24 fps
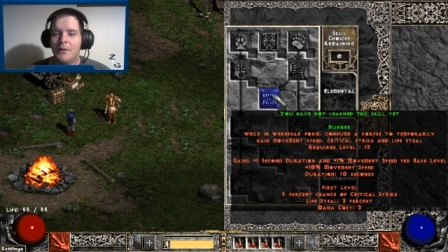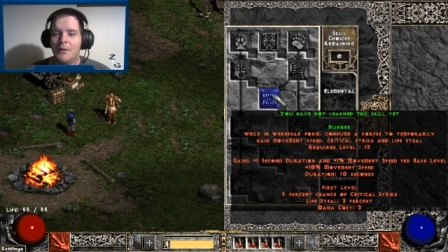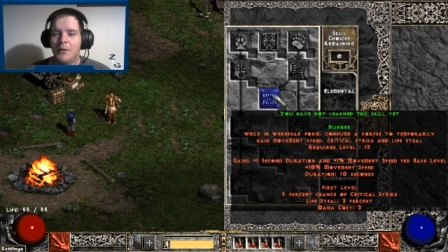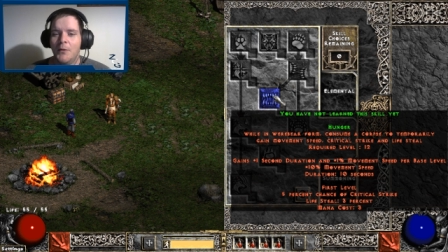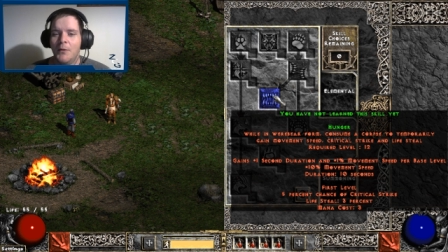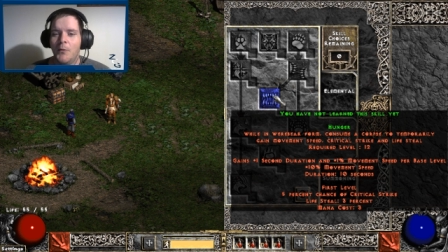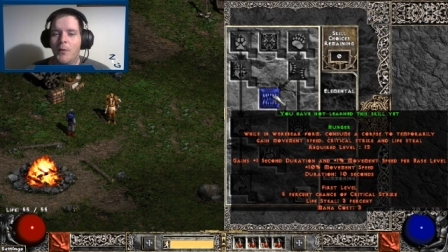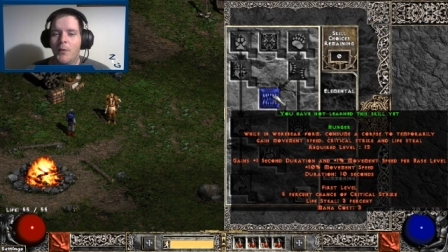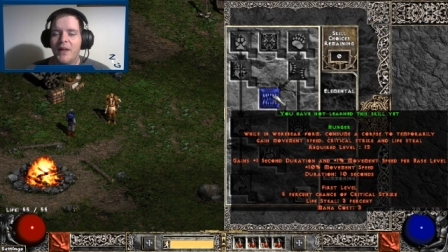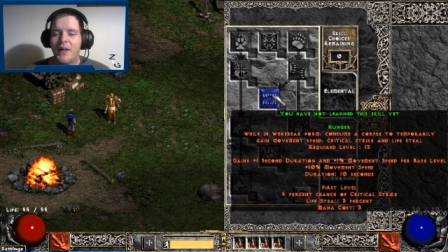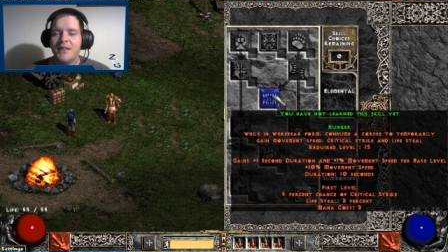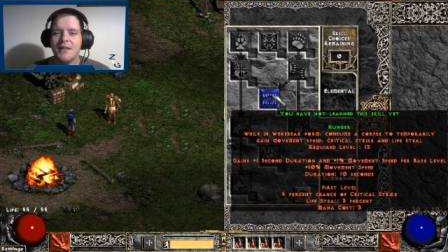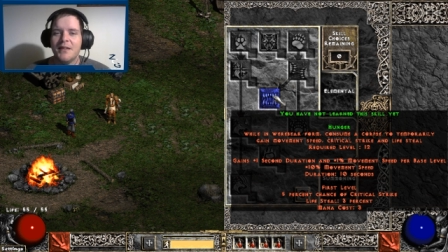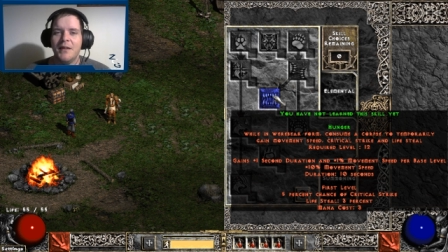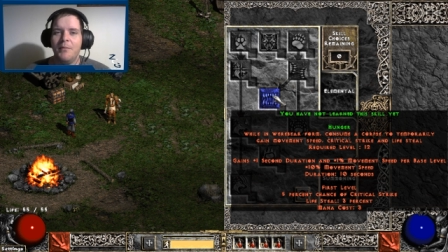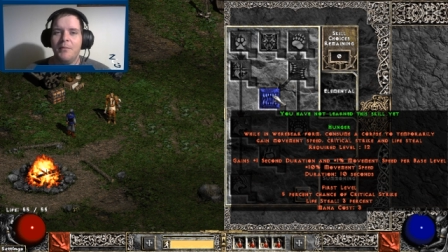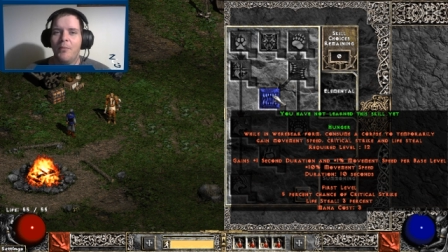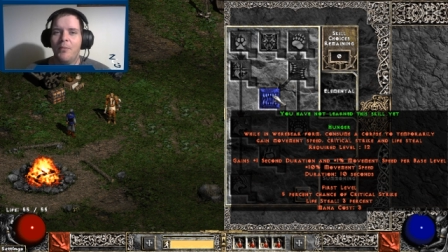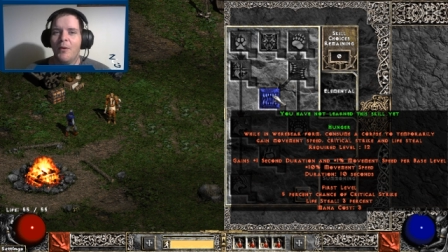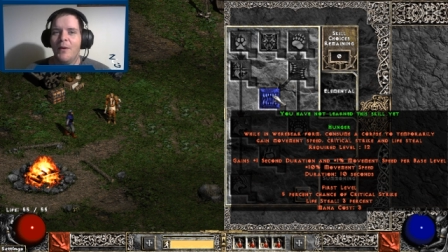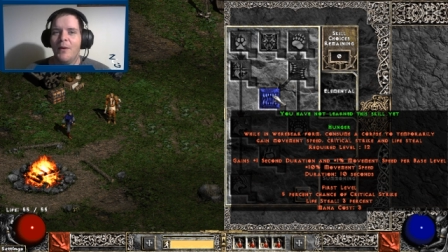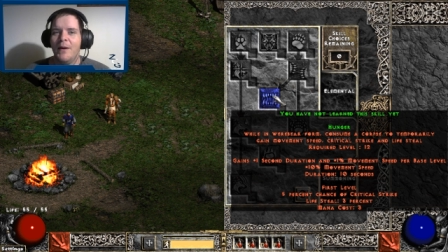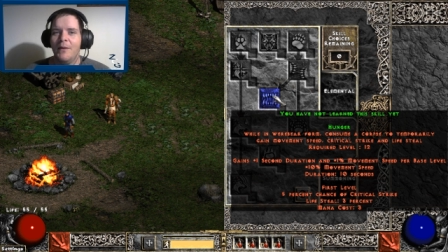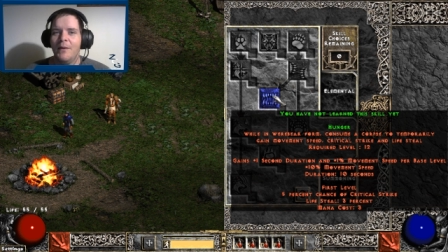wasted
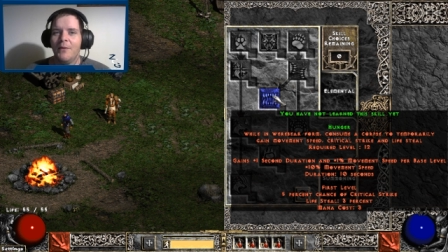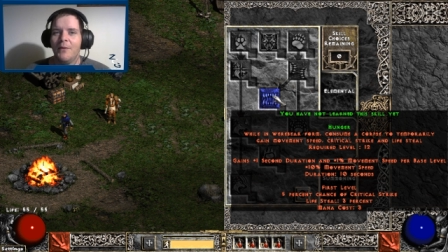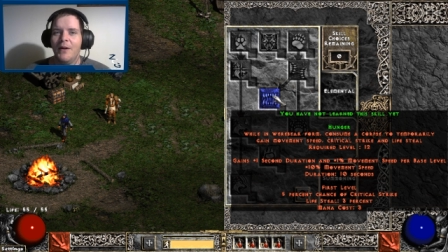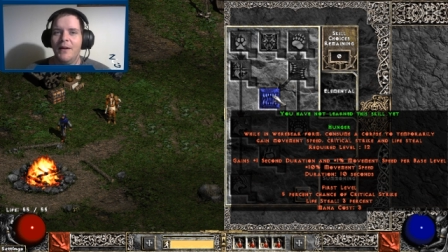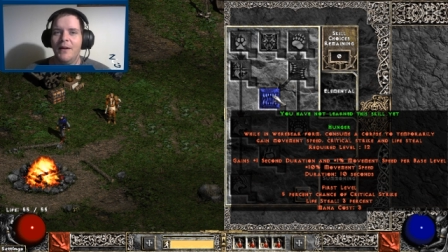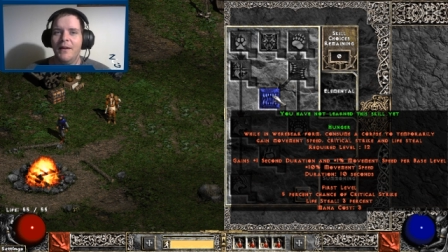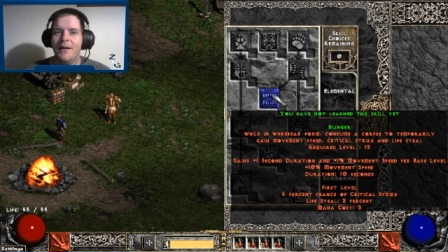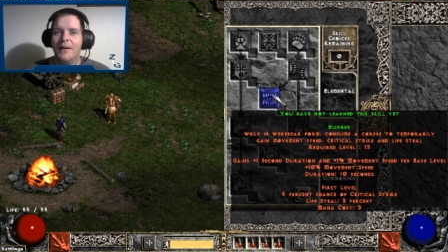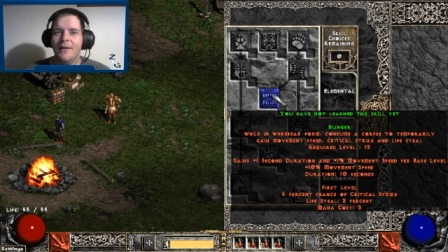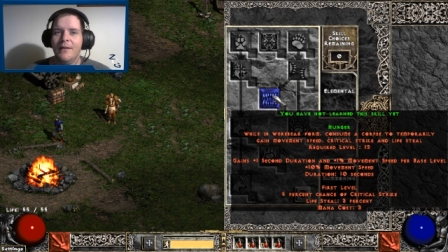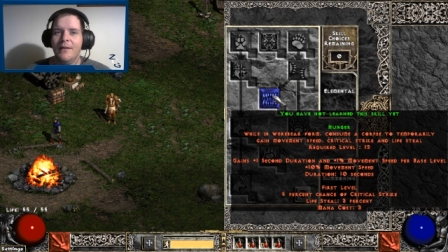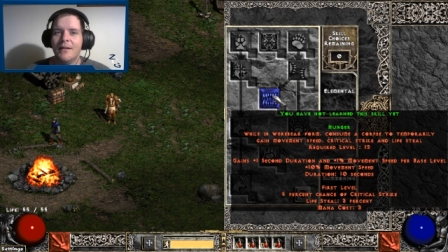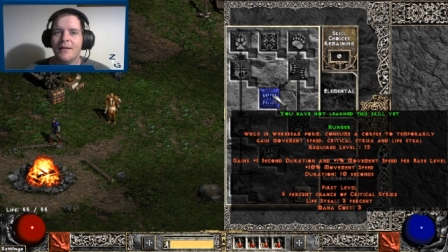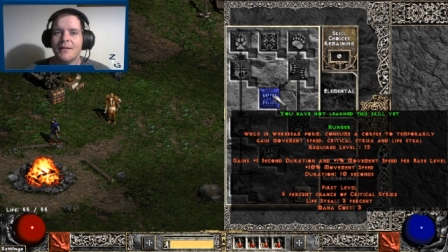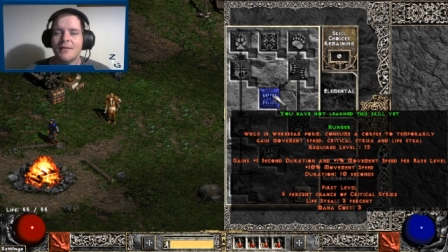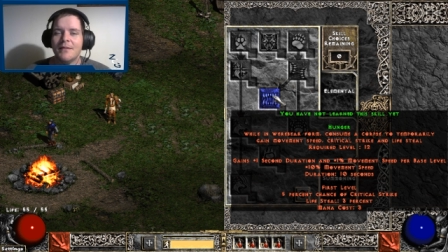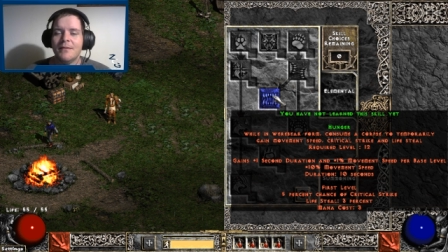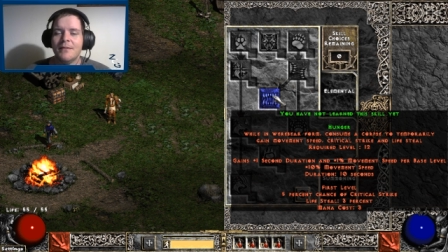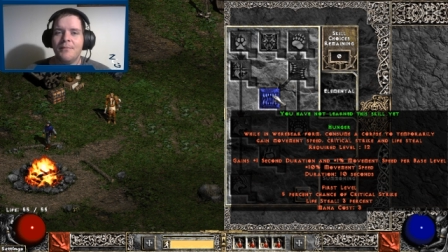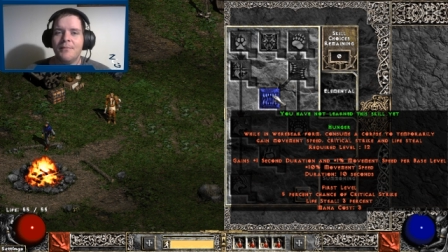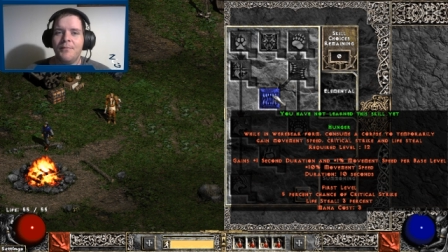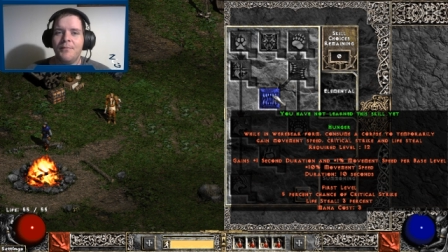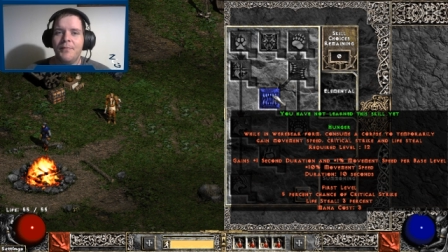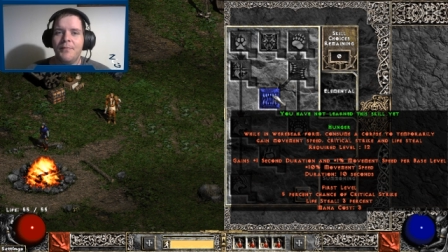point, really,
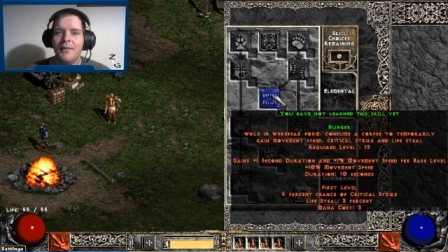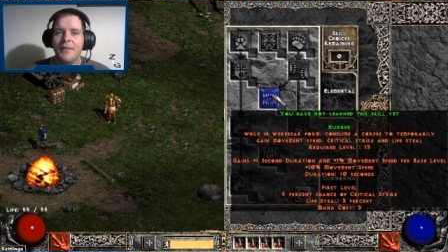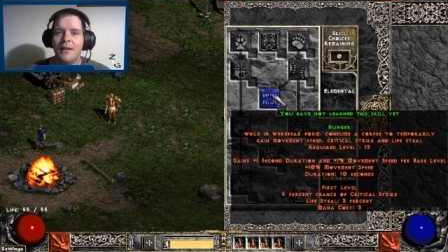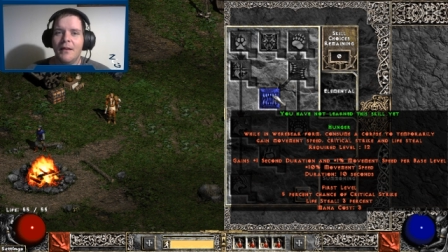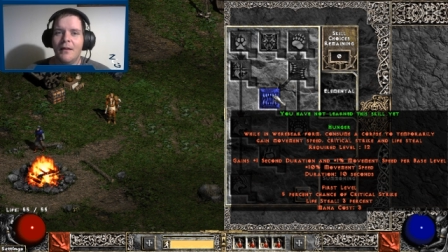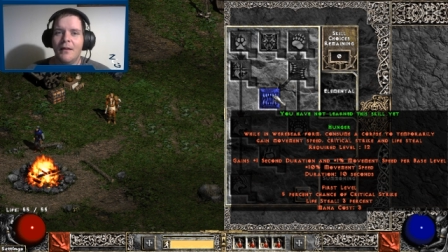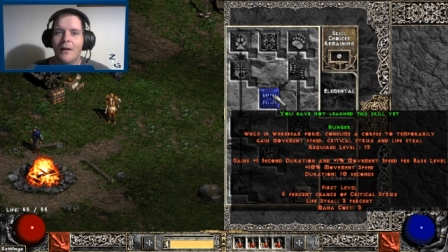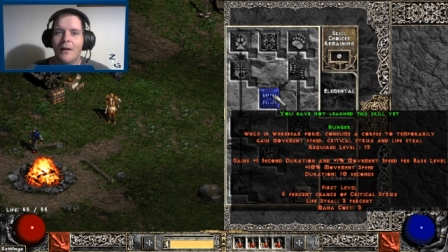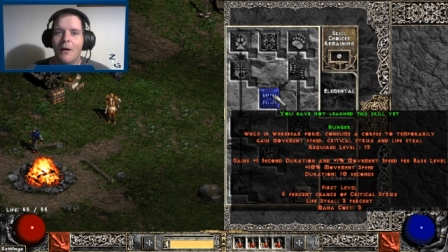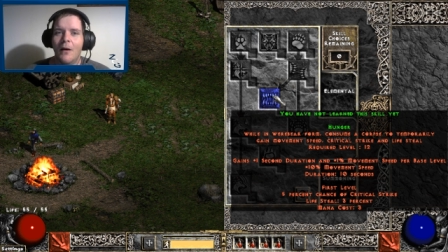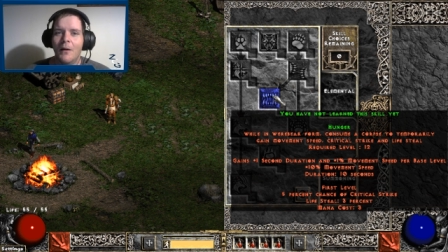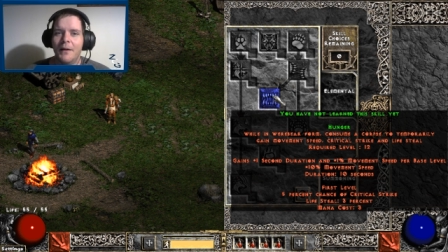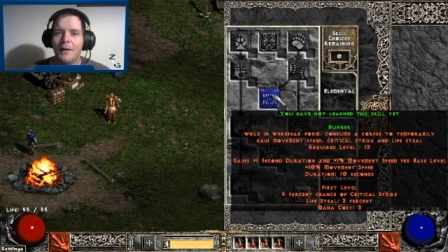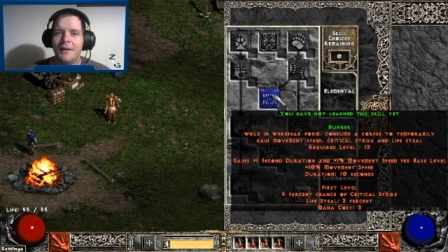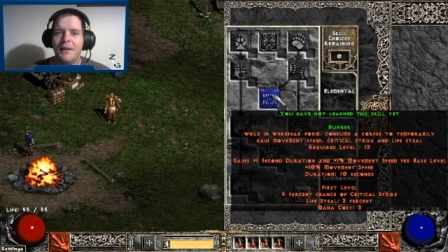because all